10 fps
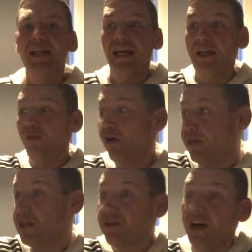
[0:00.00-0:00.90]
And a lot
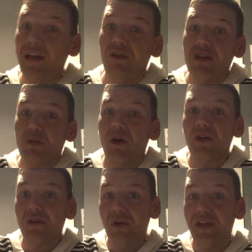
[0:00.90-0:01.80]
of these landlords, what
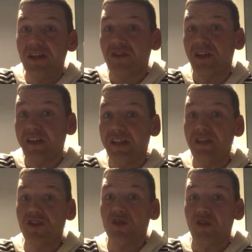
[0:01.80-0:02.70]
they're doing is they're
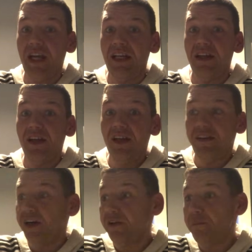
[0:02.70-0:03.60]
increasing rent
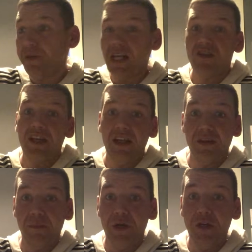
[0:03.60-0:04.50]
to an
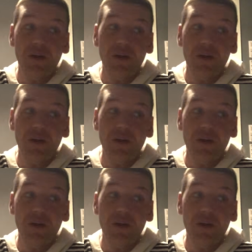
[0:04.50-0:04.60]
unprecedented amount,